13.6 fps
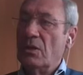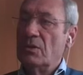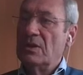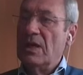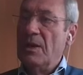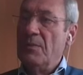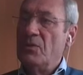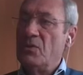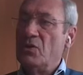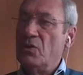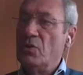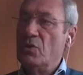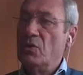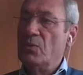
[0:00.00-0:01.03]
type
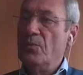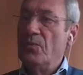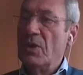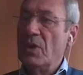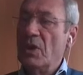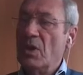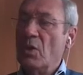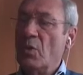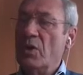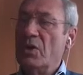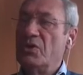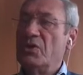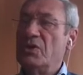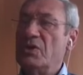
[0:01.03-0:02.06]
2,
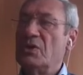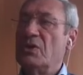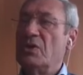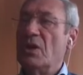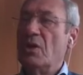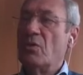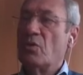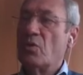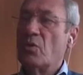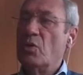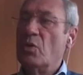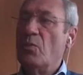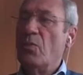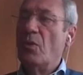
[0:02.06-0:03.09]
which is the
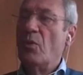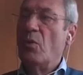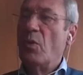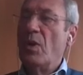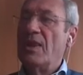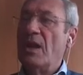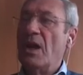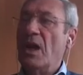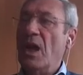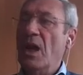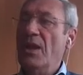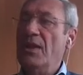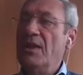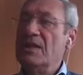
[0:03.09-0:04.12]
group with
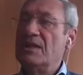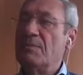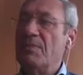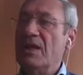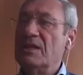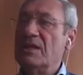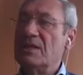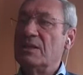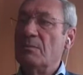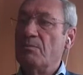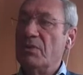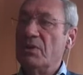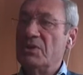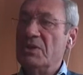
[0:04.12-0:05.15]
undisplaced
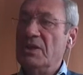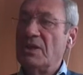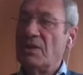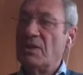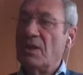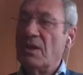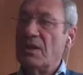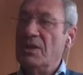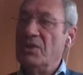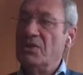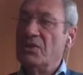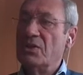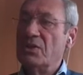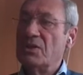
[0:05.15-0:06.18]
posterior
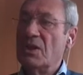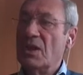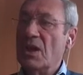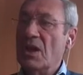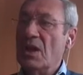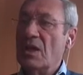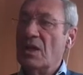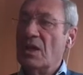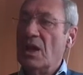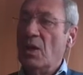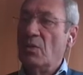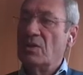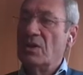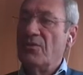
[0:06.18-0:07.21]
lesions,
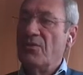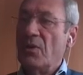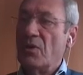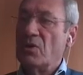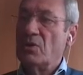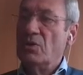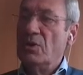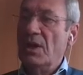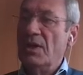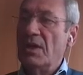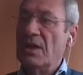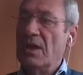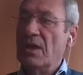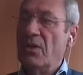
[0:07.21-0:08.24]
counted for
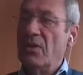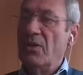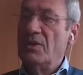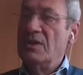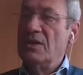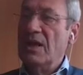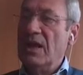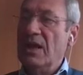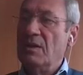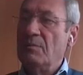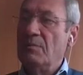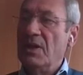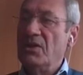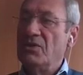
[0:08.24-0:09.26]
238
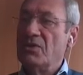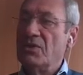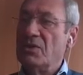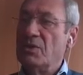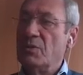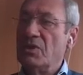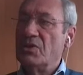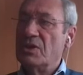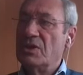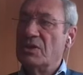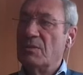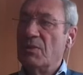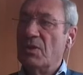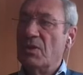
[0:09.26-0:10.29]
patients, is
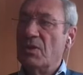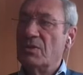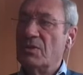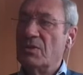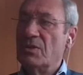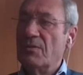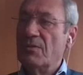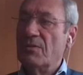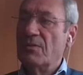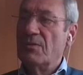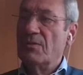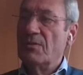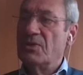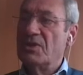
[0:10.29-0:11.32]
about
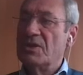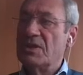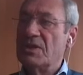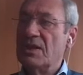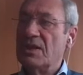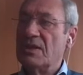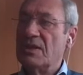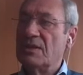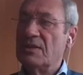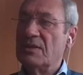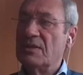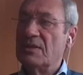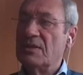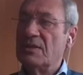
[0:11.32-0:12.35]
50%,
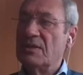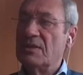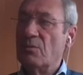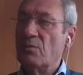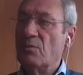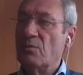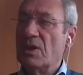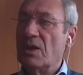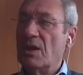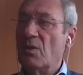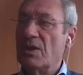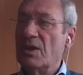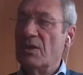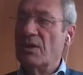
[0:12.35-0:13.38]
somewhat
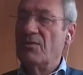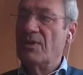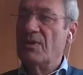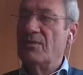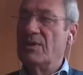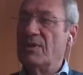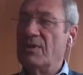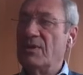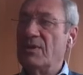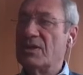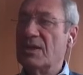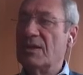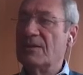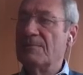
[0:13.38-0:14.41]
lower than
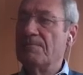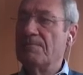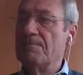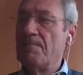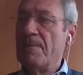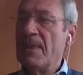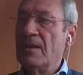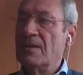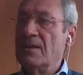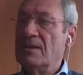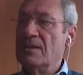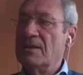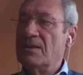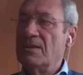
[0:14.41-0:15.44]
50%.
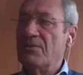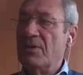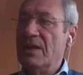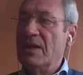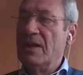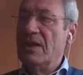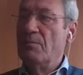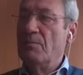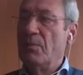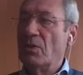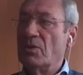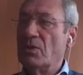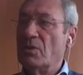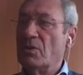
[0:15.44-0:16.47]
This is a very
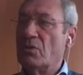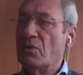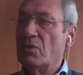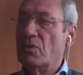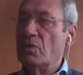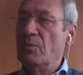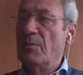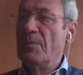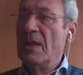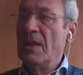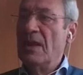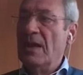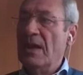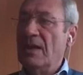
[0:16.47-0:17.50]
important group,
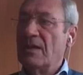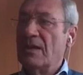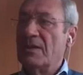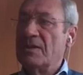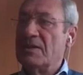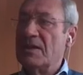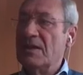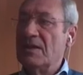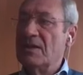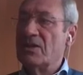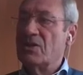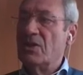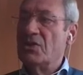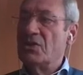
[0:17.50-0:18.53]
and there is
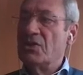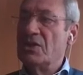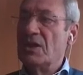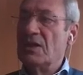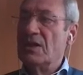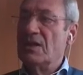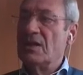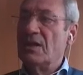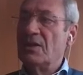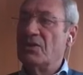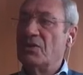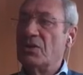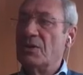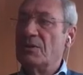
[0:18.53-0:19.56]
still discussion in
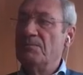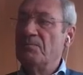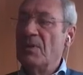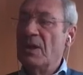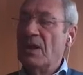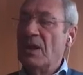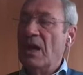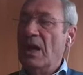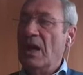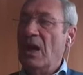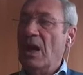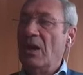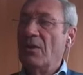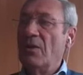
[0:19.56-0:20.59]
literature
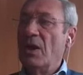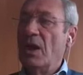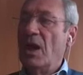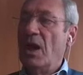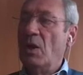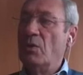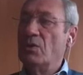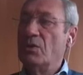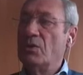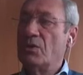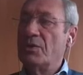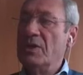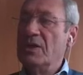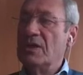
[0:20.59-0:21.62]
on how
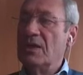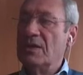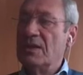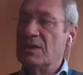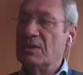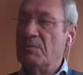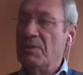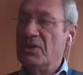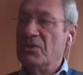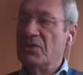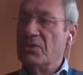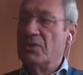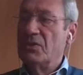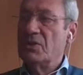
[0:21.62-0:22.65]
to treat these
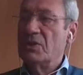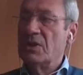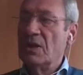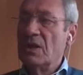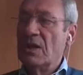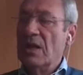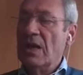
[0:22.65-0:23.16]
patients.